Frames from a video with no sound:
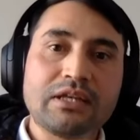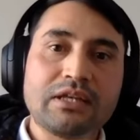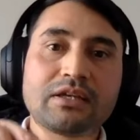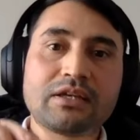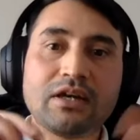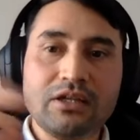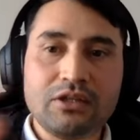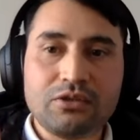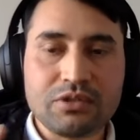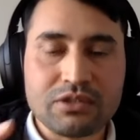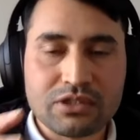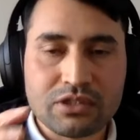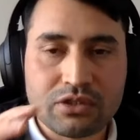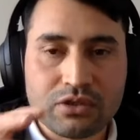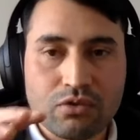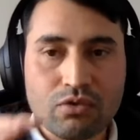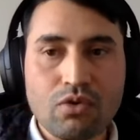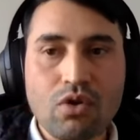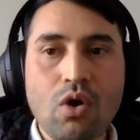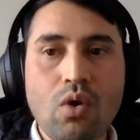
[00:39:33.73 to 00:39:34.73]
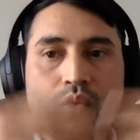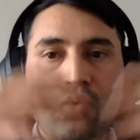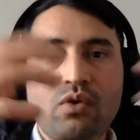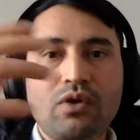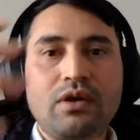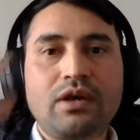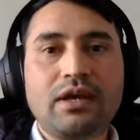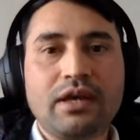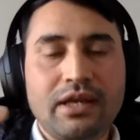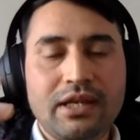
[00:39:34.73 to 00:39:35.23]
and countries
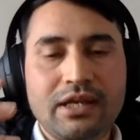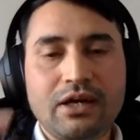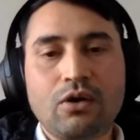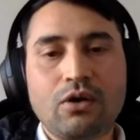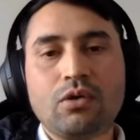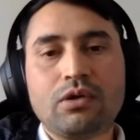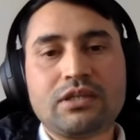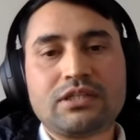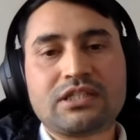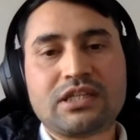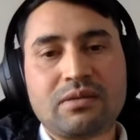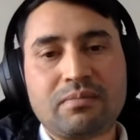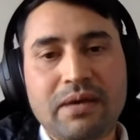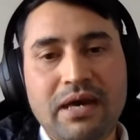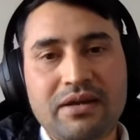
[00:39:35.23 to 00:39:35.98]
grow in a holistic